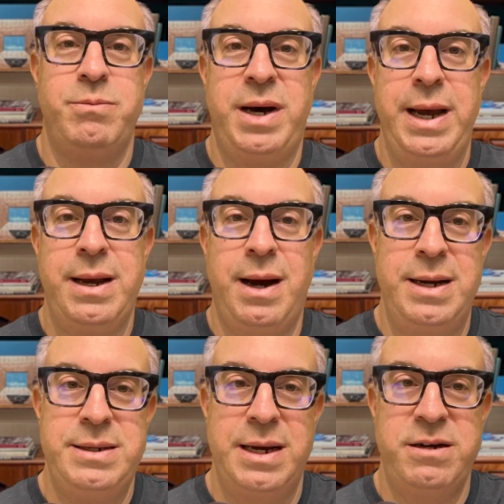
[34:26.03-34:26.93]
My
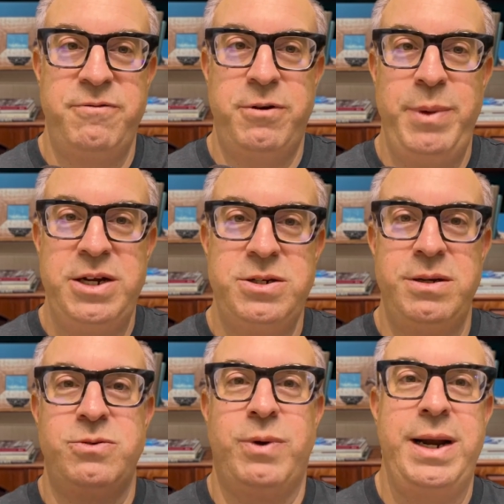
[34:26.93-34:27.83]
contact information
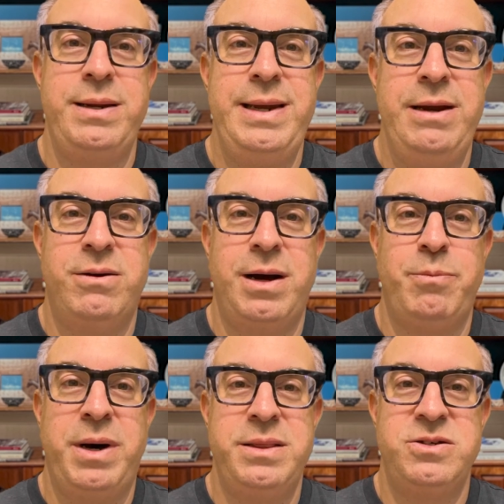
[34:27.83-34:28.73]
is right here
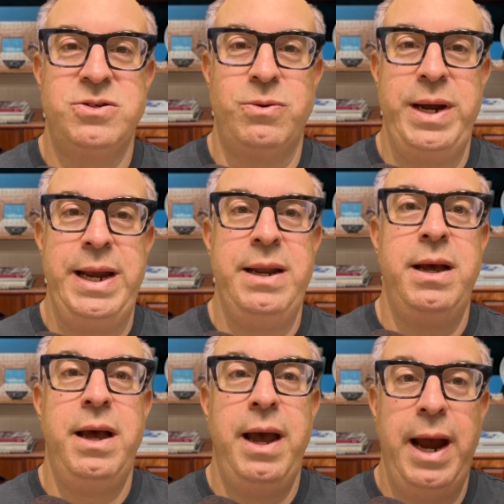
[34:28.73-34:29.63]
up on the screen
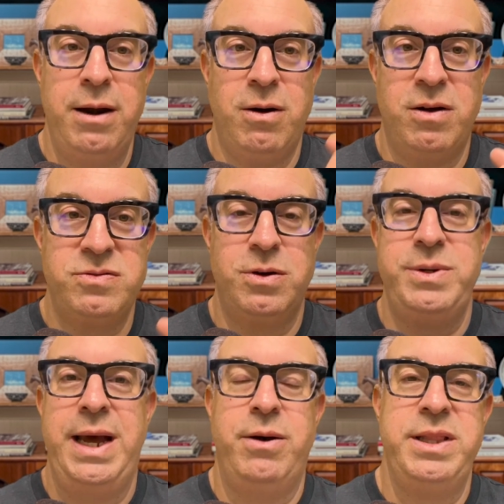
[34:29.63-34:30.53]
and also
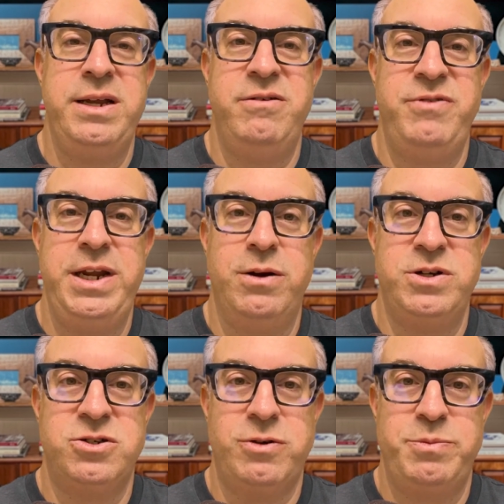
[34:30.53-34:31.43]
down in the video
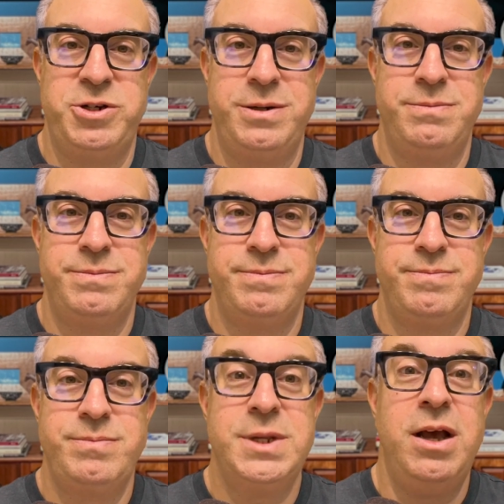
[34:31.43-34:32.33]
description.
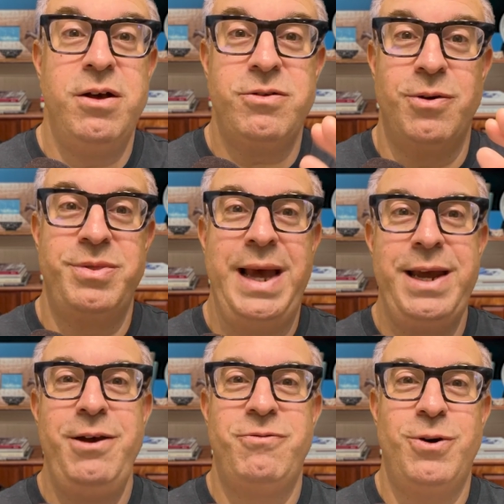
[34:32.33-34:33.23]
So
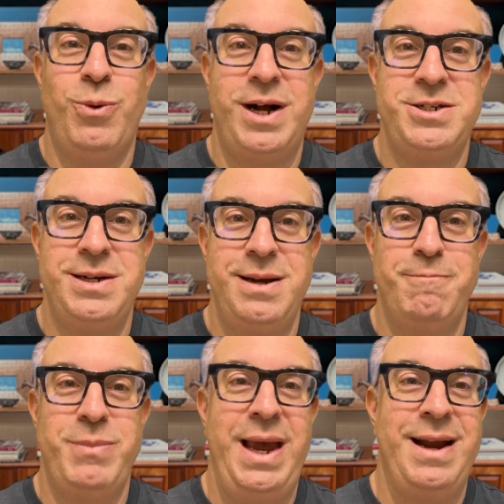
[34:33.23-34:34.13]
thank you for watching,
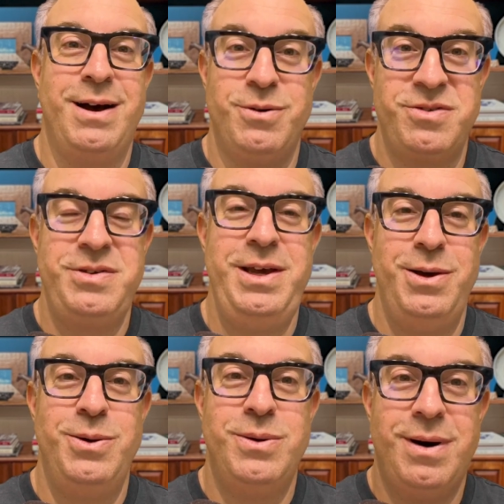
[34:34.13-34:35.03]
and I will see
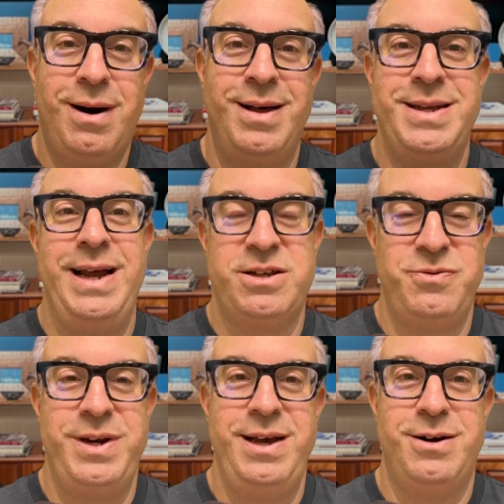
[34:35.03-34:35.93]
you on the next video.